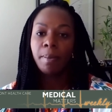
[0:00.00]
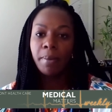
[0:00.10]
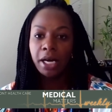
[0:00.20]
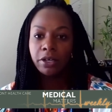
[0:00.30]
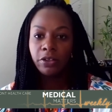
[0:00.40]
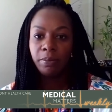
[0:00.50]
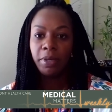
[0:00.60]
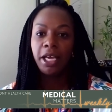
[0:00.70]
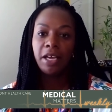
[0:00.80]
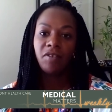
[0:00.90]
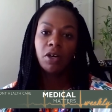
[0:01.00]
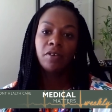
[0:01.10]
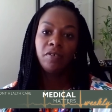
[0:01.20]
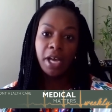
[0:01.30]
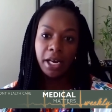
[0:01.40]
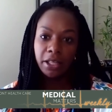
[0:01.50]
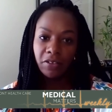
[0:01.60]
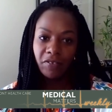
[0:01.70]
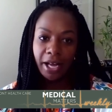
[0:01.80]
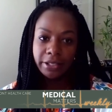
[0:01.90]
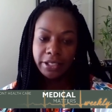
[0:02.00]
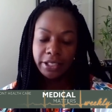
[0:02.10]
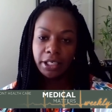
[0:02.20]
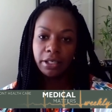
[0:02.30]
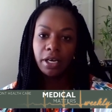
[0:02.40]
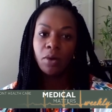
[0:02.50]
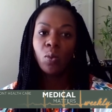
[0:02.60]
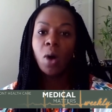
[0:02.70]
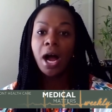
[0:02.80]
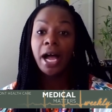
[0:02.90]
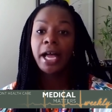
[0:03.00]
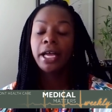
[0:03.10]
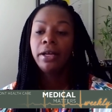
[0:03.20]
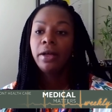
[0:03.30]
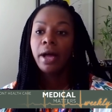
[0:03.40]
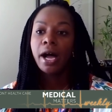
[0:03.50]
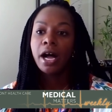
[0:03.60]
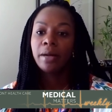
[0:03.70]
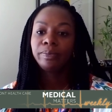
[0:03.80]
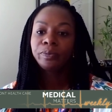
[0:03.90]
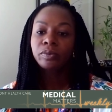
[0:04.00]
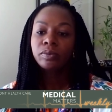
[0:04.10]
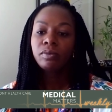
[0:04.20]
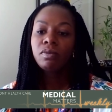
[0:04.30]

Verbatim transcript: model the behavior of getting the vaccine and why, um,